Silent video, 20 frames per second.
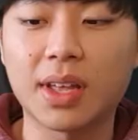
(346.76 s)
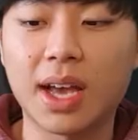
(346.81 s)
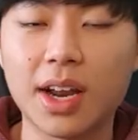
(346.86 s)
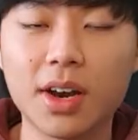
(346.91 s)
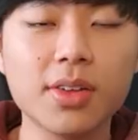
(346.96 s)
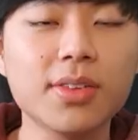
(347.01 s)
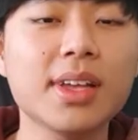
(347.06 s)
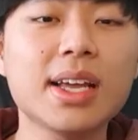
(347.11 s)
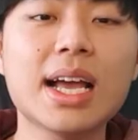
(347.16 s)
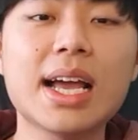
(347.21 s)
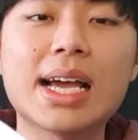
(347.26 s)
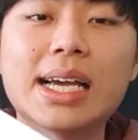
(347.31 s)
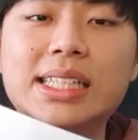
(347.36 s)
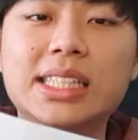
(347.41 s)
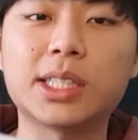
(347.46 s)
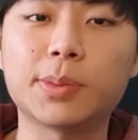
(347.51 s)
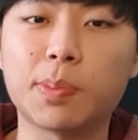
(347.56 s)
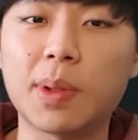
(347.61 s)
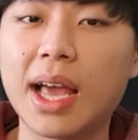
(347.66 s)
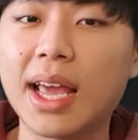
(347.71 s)
I don't think I
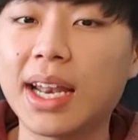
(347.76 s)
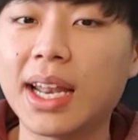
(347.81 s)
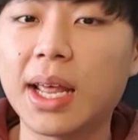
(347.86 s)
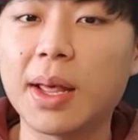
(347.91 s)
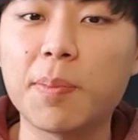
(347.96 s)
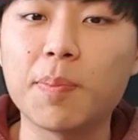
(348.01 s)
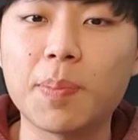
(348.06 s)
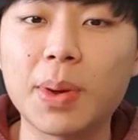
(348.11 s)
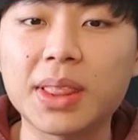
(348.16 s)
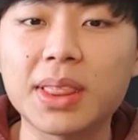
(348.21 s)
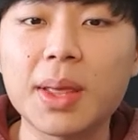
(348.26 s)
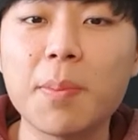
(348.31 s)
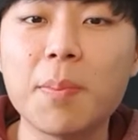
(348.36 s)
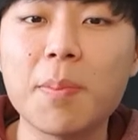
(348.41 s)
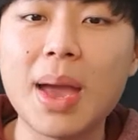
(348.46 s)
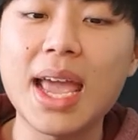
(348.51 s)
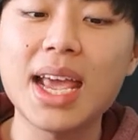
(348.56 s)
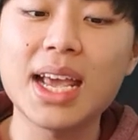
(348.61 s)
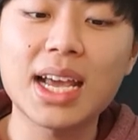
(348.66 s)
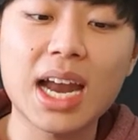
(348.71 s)
explained it, but the
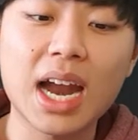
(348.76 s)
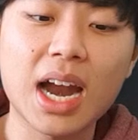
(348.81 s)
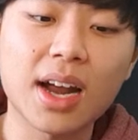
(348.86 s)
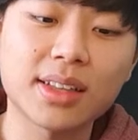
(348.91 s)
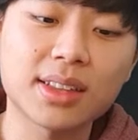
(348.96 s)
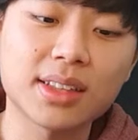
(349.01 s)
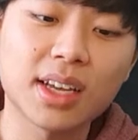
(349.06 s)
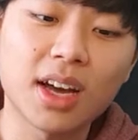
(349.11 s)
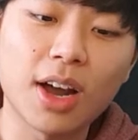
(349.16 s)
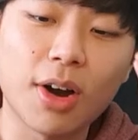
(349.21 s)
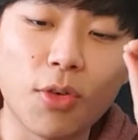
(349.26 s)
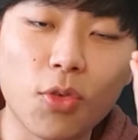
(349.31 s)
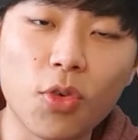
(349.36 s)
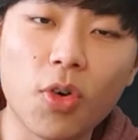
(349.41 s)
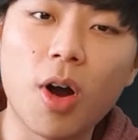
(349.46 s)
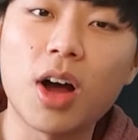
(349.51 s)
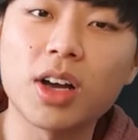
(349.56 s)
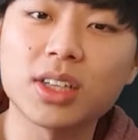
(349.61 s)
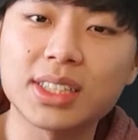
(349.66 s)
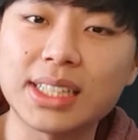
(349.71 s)
main character,
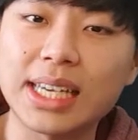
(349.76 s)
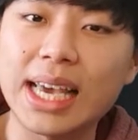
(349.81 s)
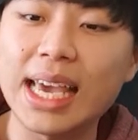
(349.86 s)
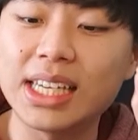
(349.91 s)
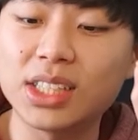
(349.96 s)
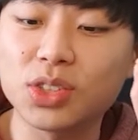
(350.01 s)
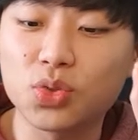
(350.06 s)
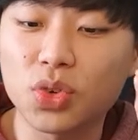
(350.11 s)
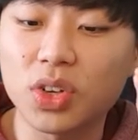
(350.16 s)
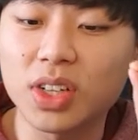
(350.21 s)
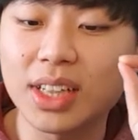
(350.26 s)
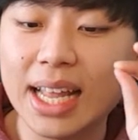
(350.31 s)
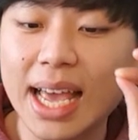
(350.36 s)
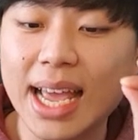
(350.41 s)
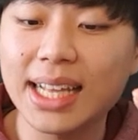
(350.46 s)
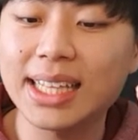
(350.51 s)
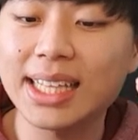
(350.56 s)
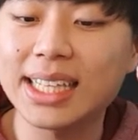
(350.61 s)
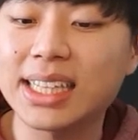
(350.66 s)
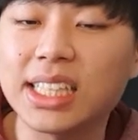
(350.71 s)
Ross, is
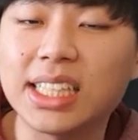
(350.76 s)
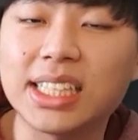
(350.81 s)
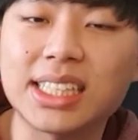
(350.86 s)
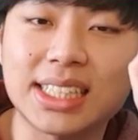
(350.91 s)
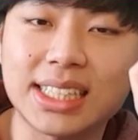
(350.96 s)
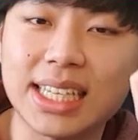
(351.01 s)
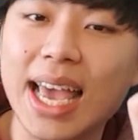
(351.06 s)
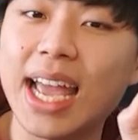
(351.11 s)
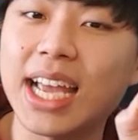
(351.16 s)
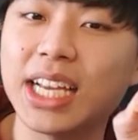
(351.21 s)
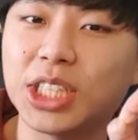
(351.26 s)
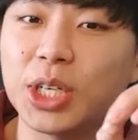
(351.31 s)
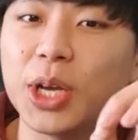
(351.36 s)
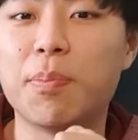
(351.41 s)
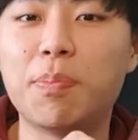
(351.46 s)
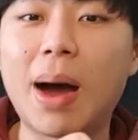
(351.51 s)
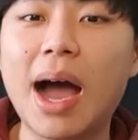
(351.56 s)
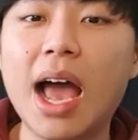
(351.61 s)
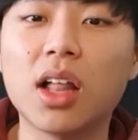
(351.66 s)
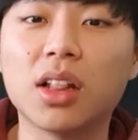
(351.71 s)
related to Sage
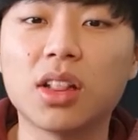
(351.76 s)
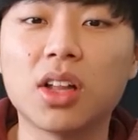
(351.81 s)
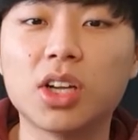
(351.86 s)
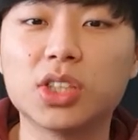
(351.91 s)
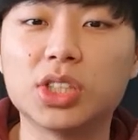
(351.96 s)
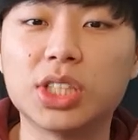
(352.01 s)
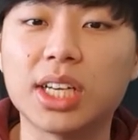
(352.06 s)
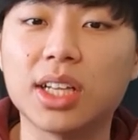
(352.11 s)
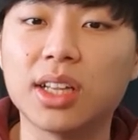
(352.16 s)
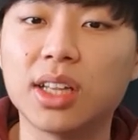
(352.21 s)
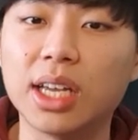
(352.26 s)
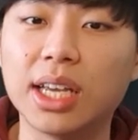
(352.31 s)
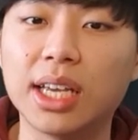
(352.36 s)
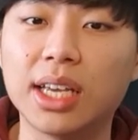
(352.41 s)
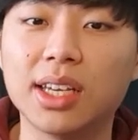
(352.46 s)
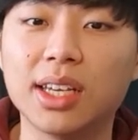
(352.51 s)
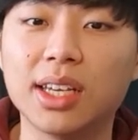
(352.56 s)
biologically.